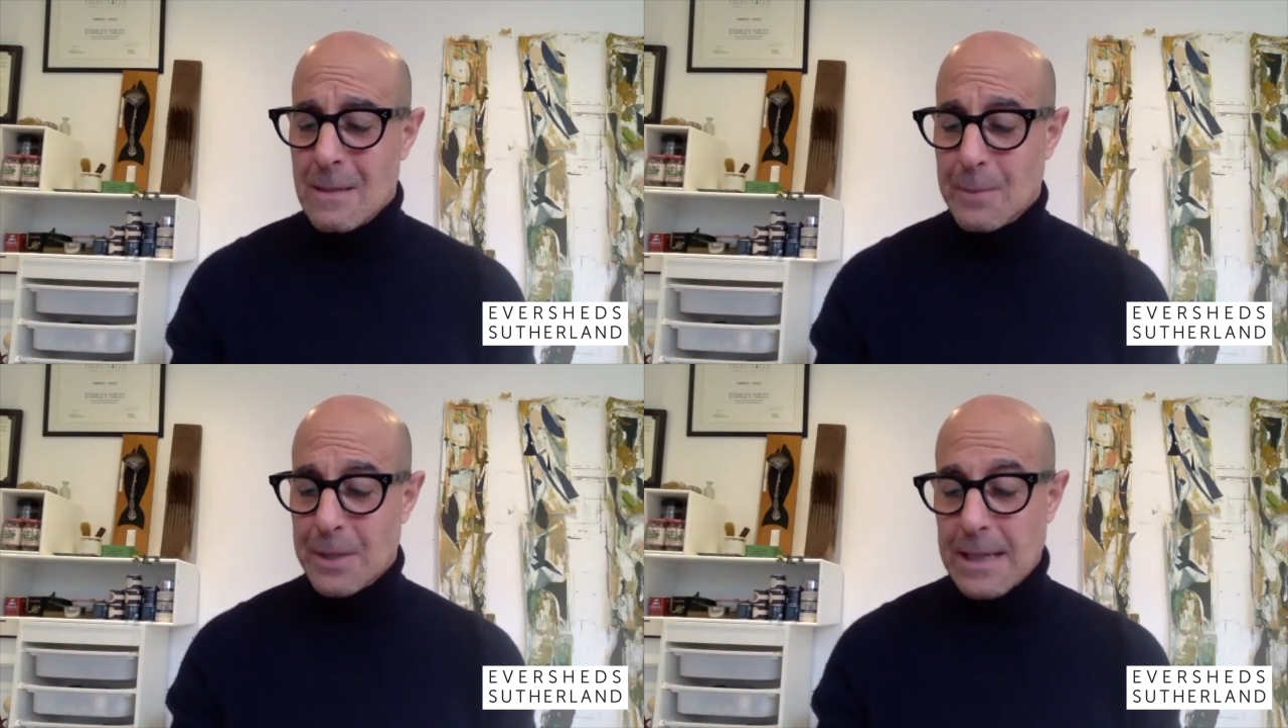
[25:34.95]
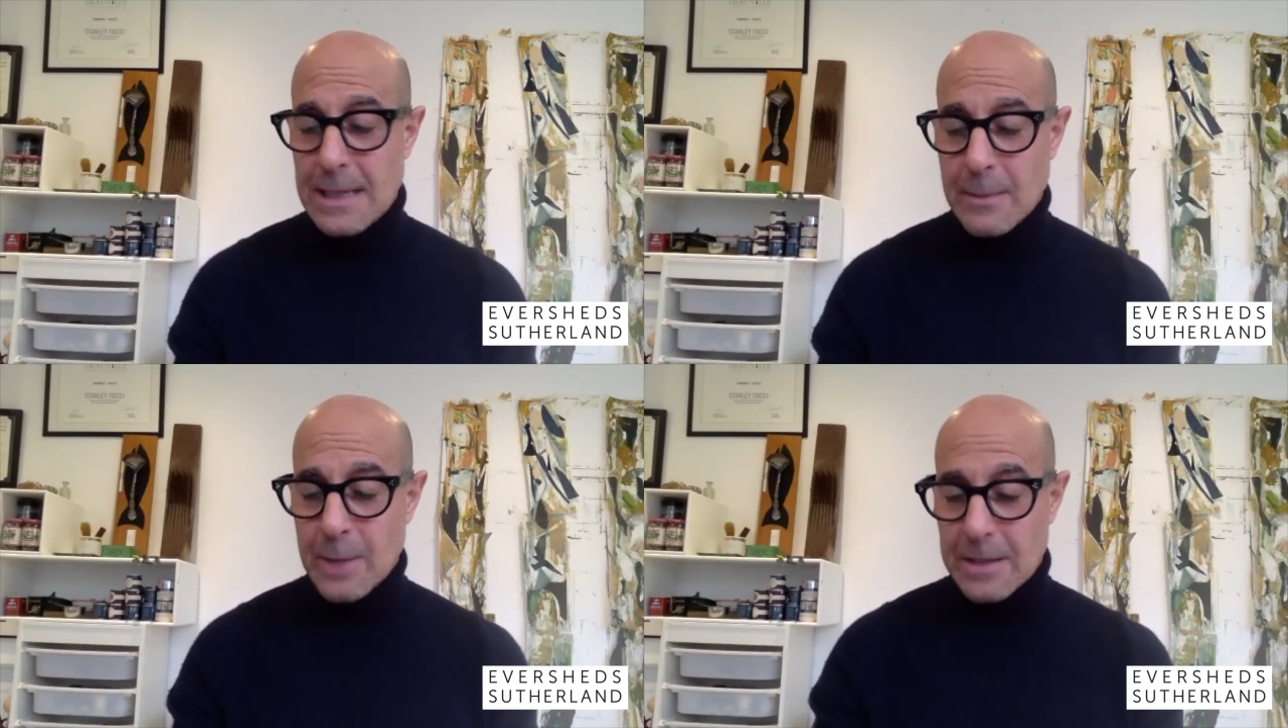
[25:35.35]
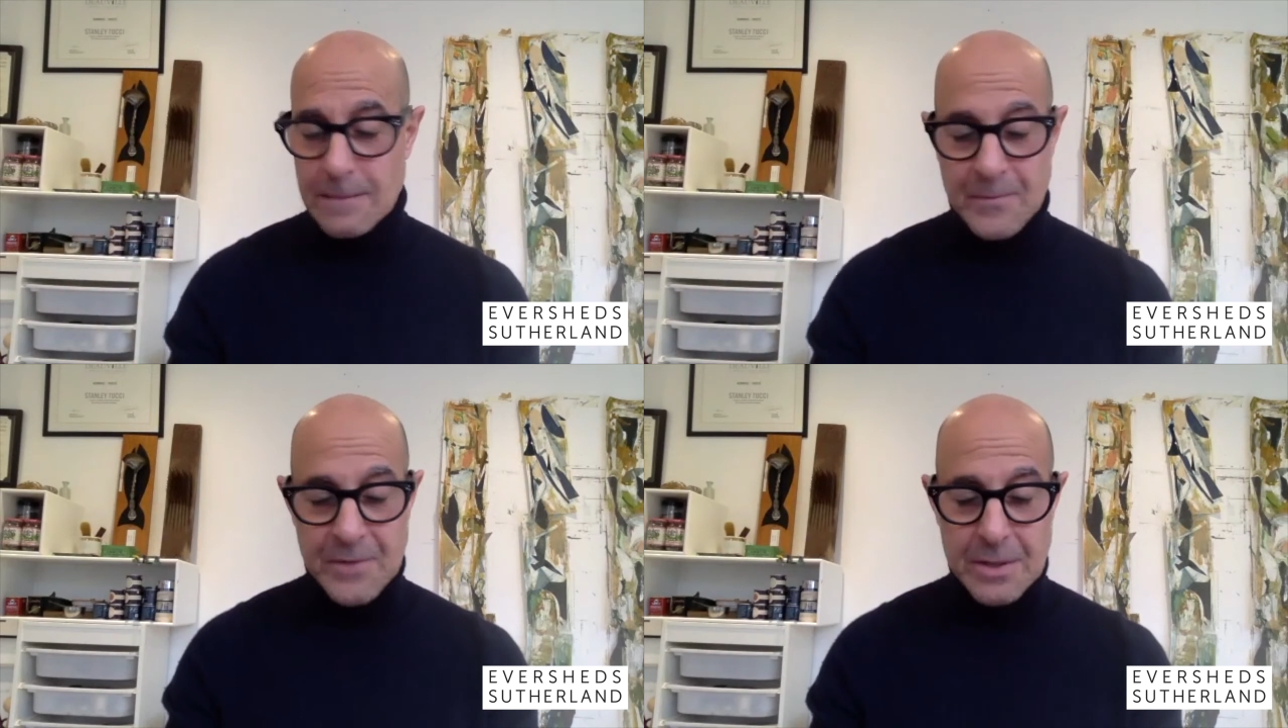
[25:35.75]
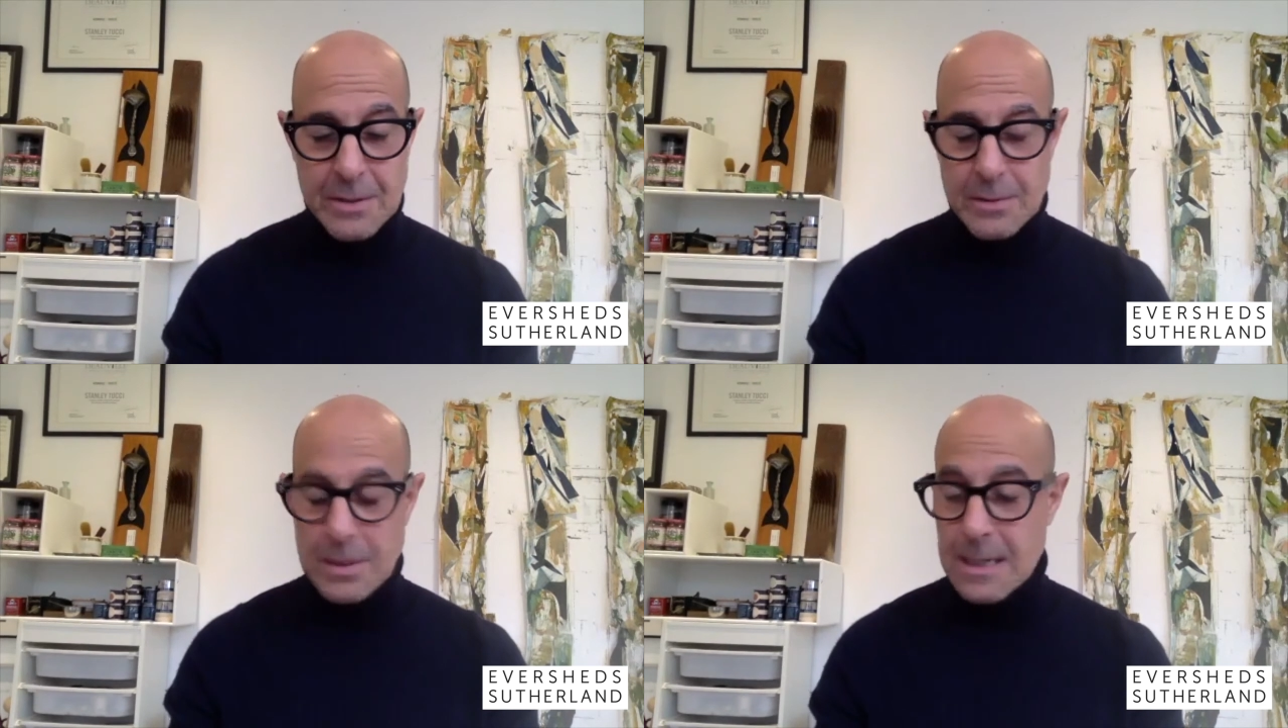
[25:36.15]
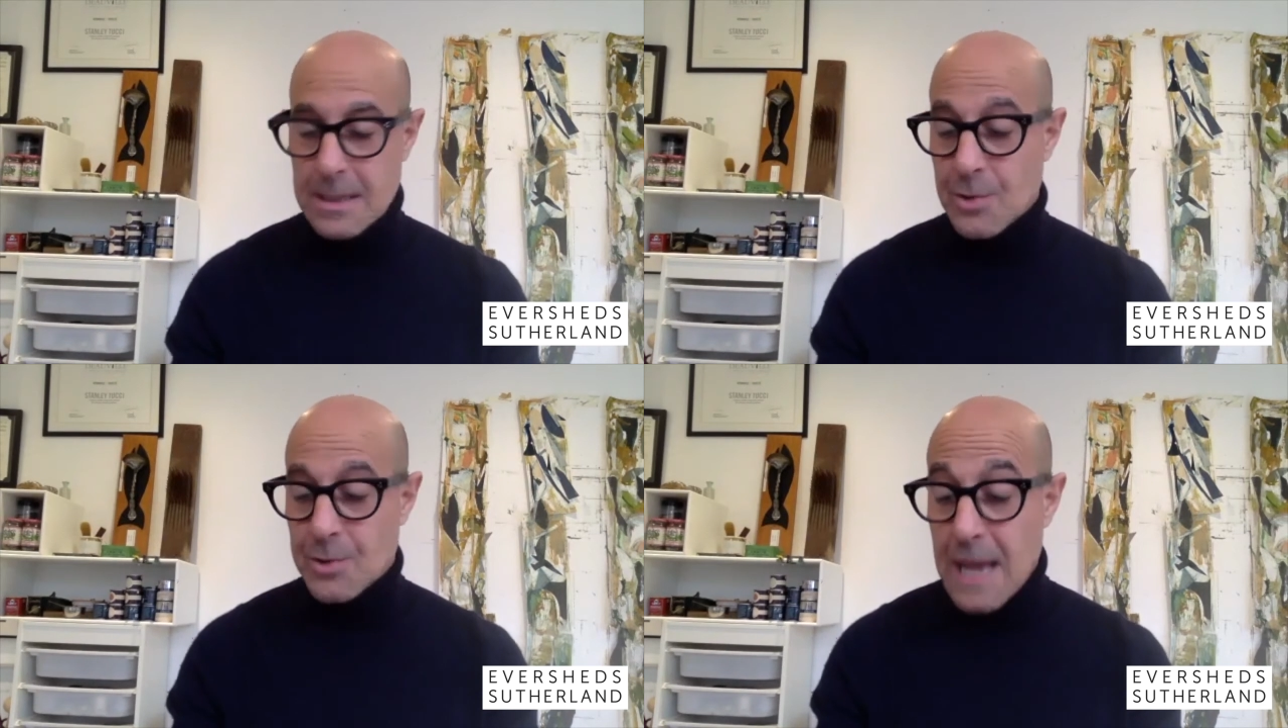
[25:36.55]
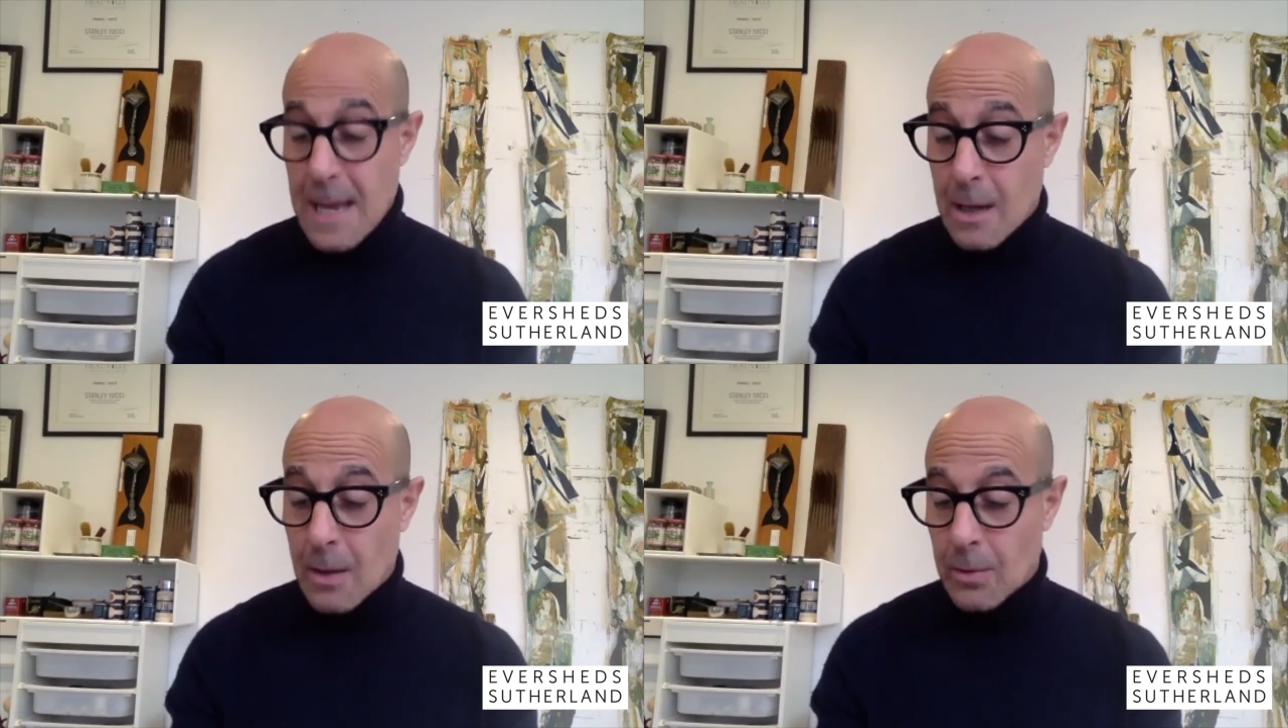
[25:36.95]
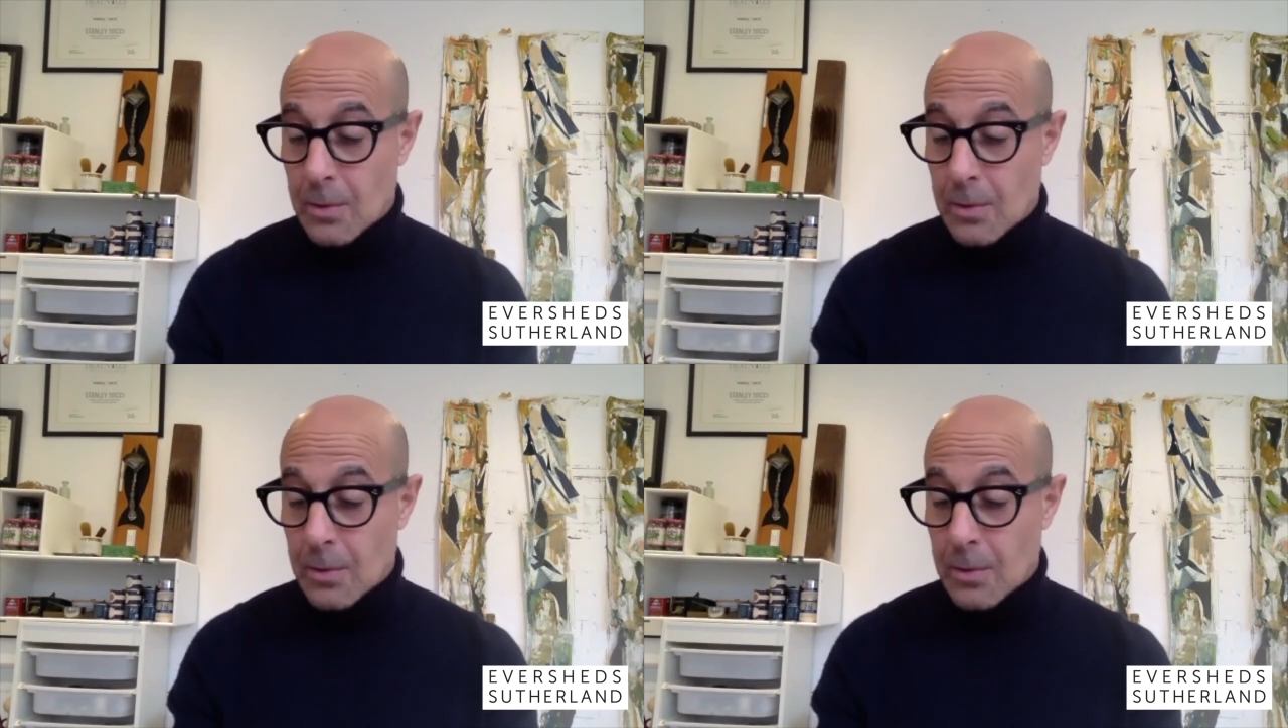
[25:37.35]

But anyway, so now,